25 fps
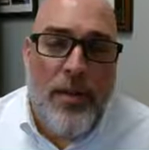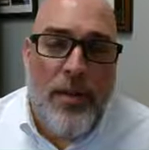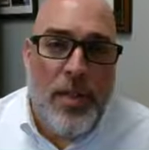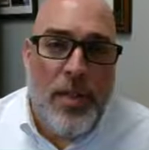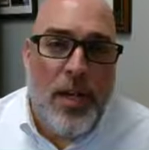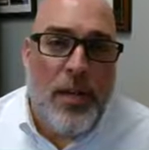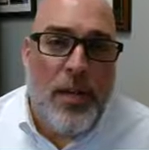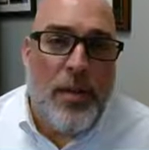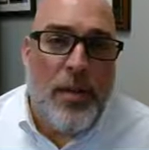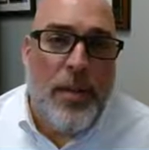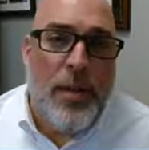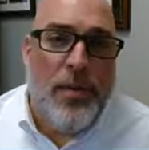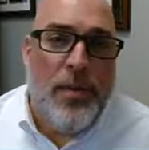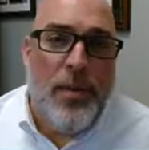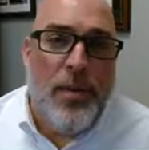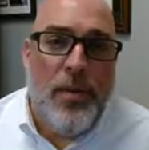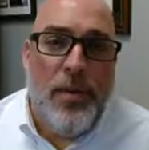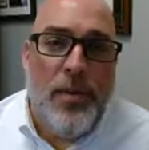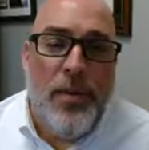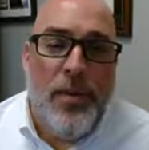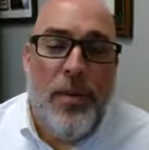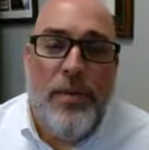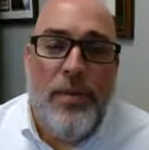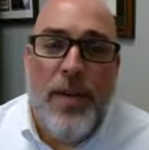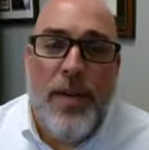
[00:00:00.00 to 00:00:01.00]
haven't talked about
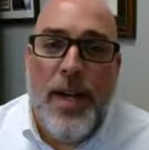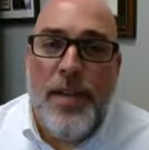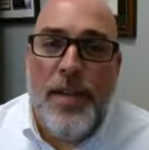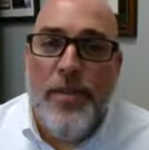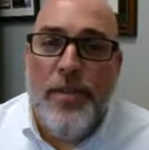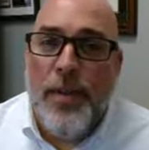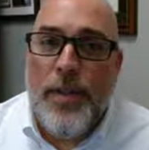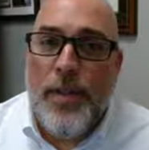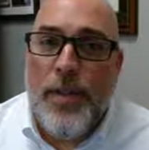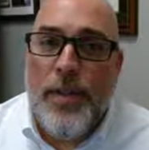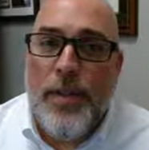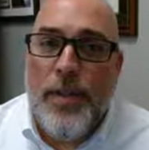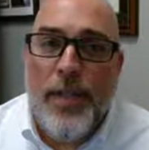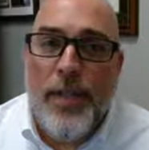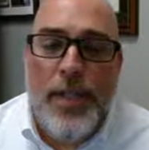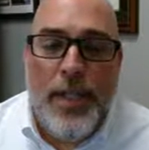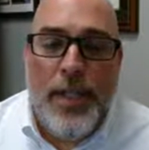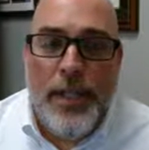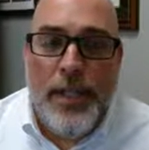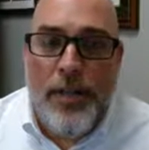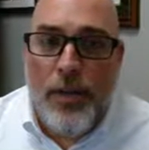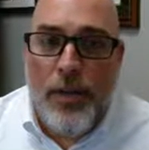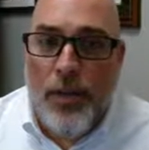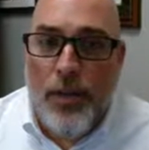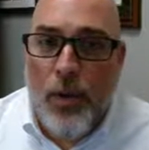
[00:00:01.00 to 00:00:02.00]
donor advised fund,
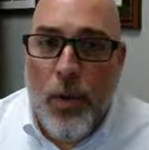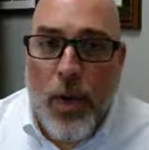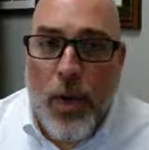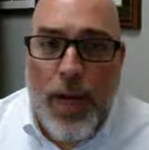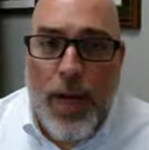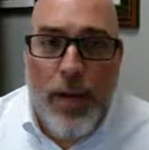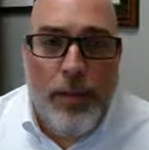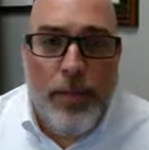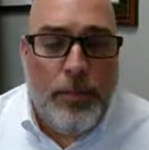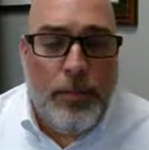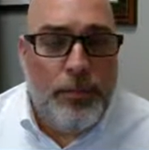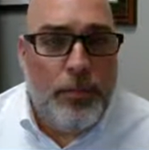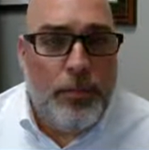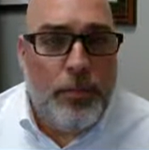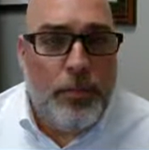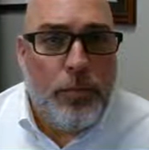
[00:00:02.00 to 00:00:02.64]
they're great.